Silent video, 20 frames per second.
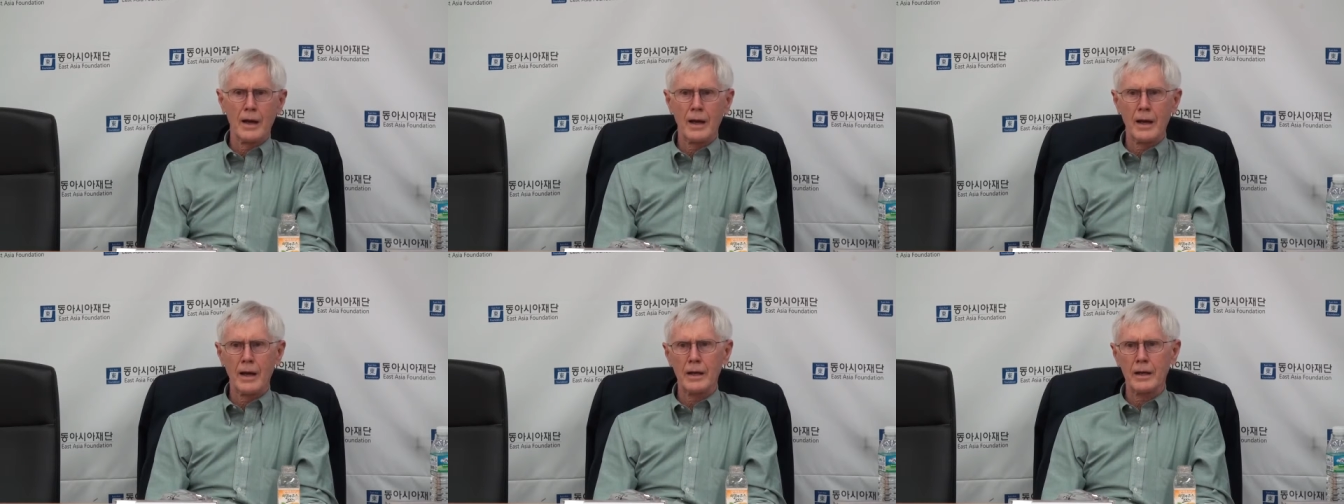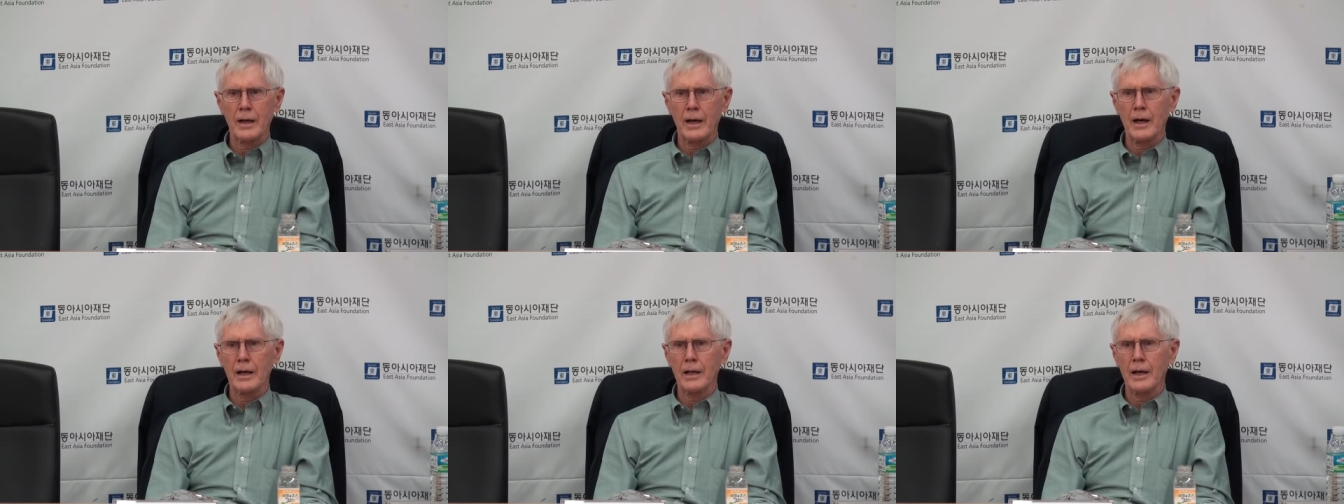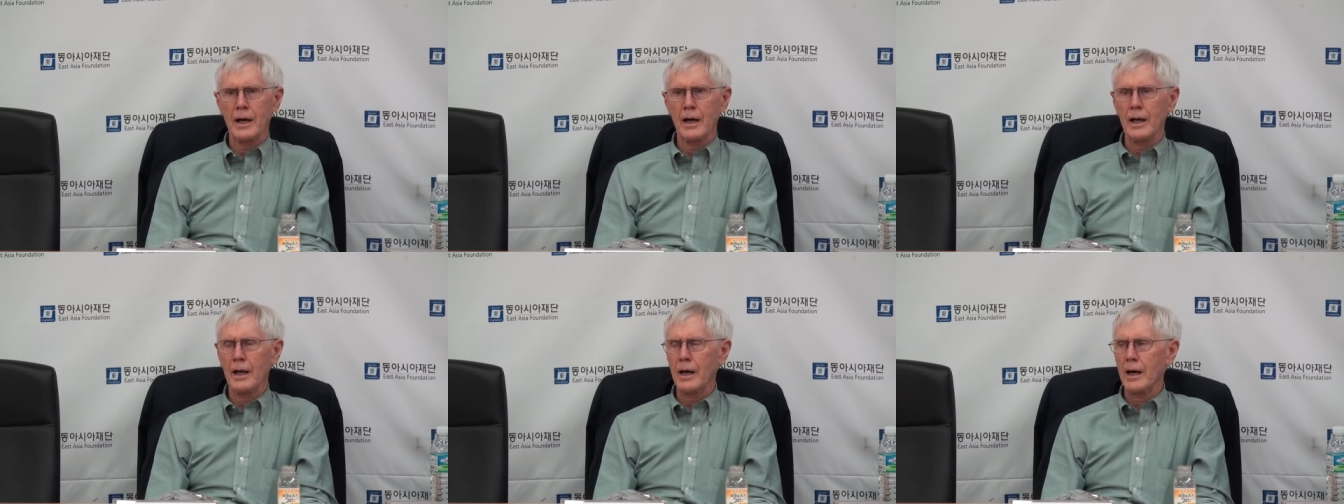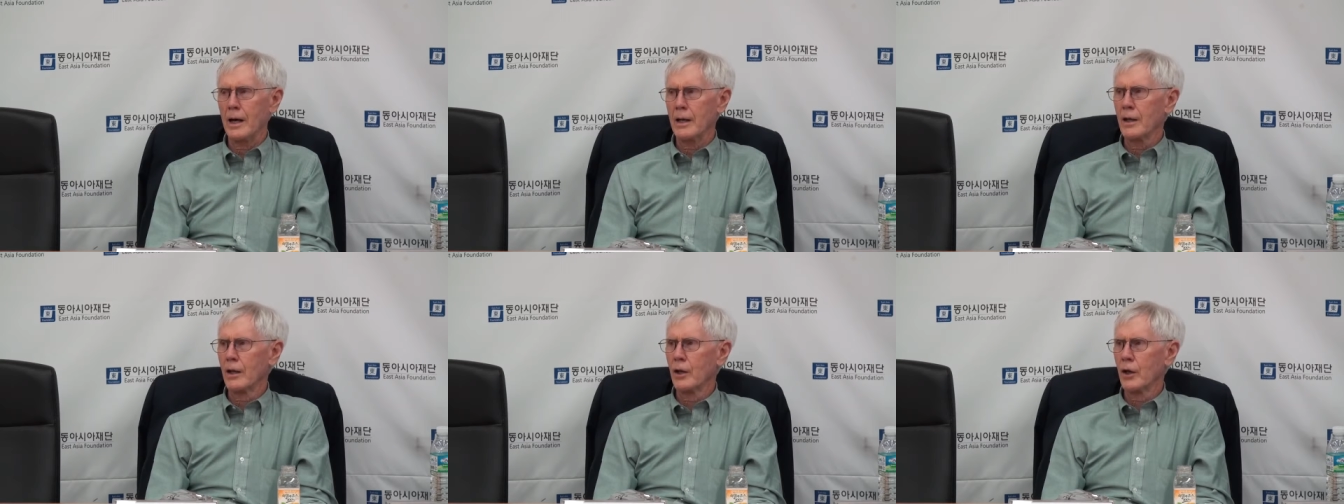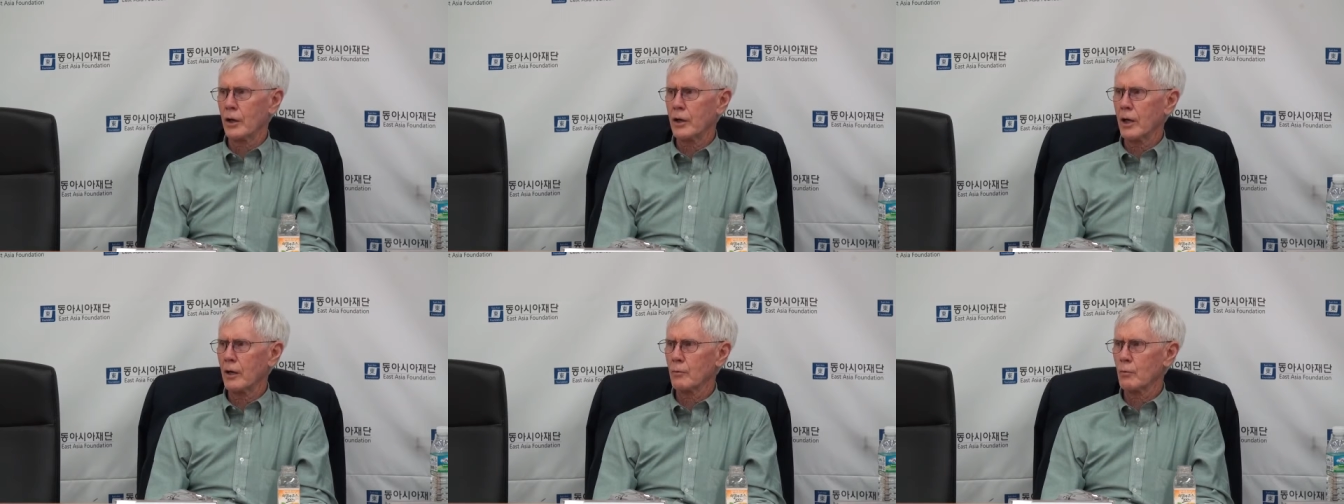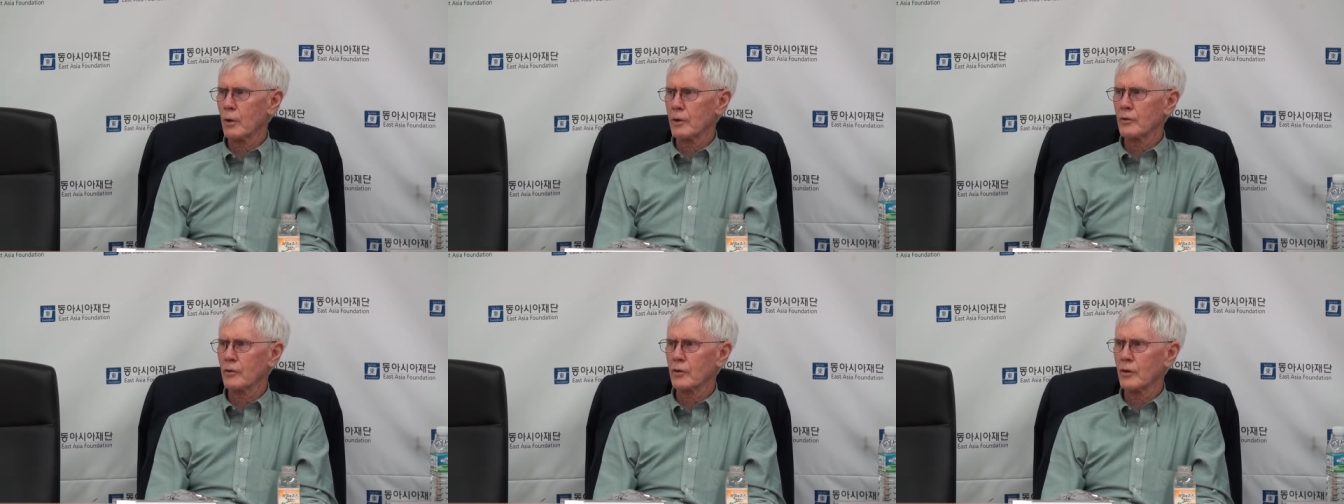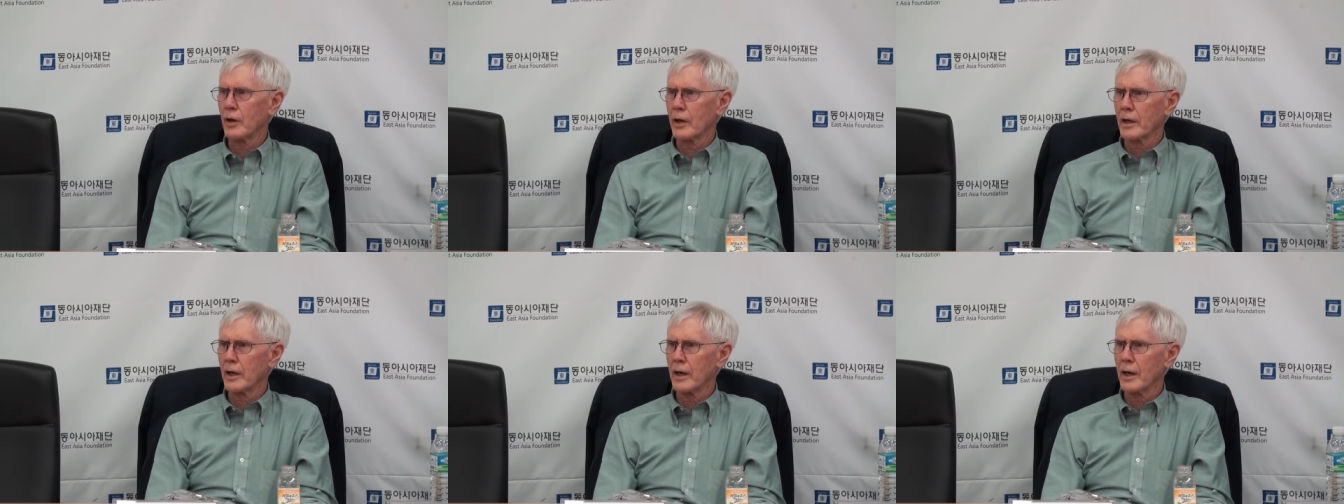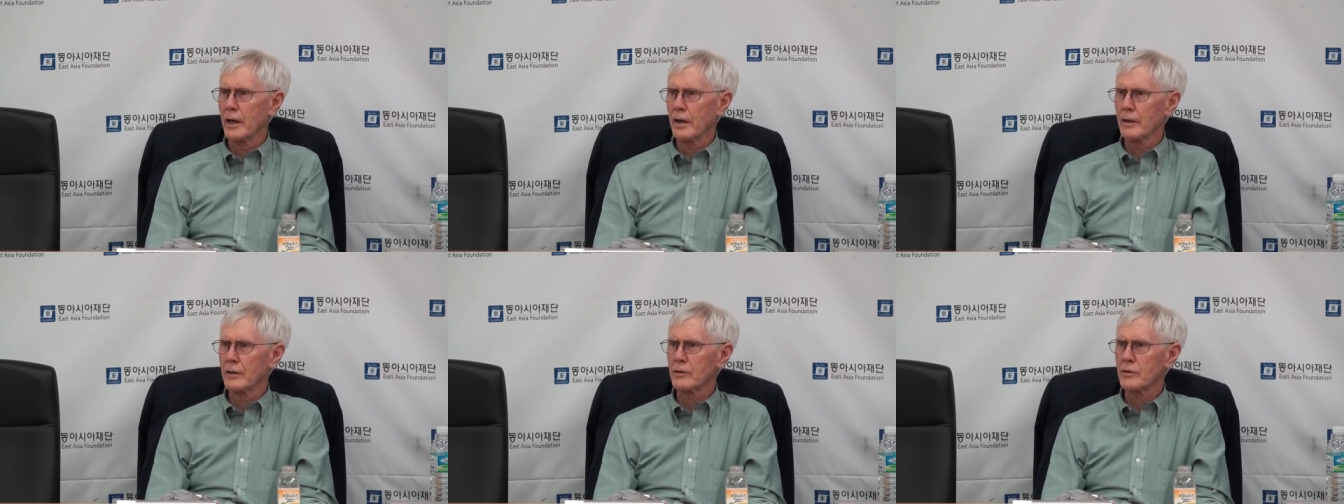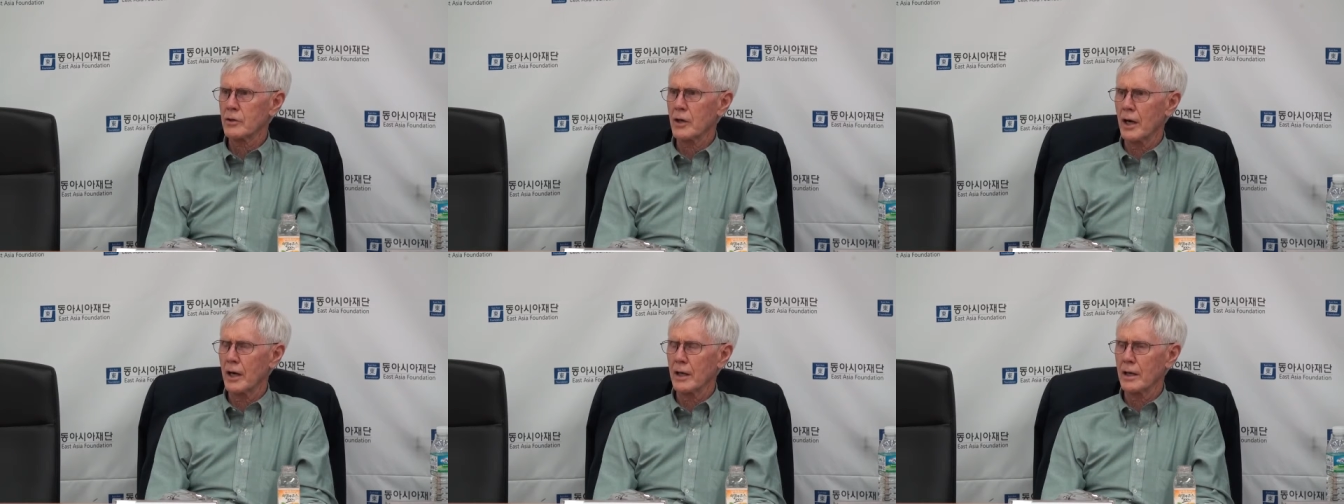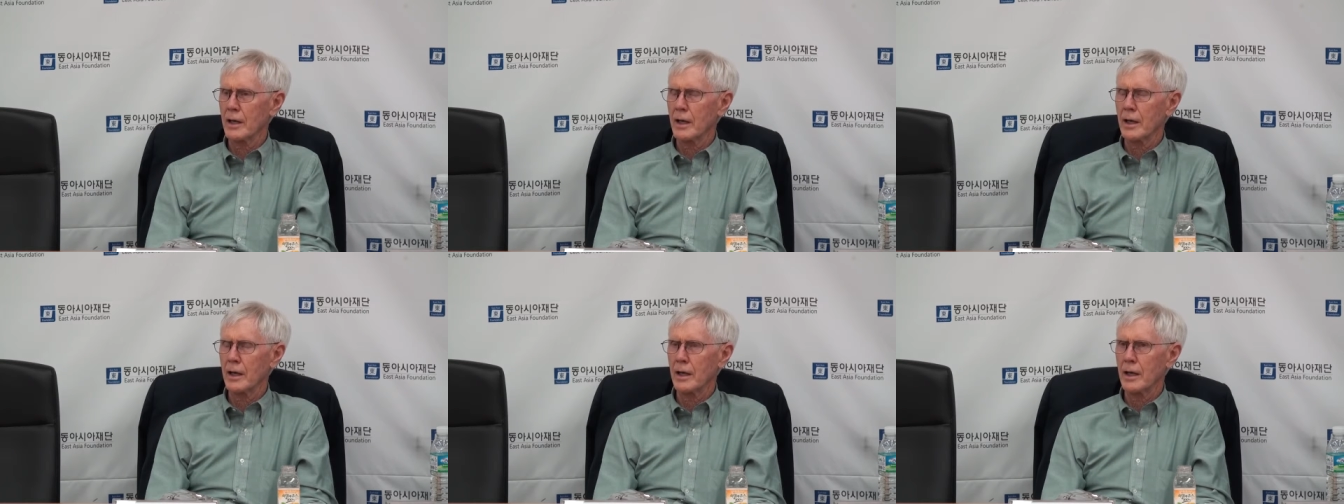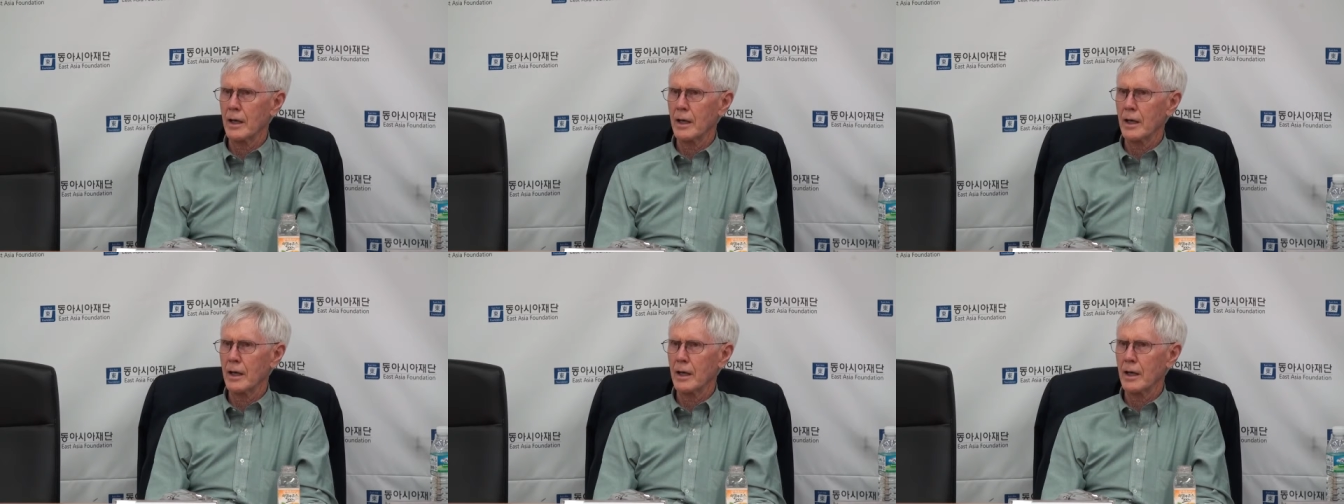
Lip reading: And I look at what's going on in China,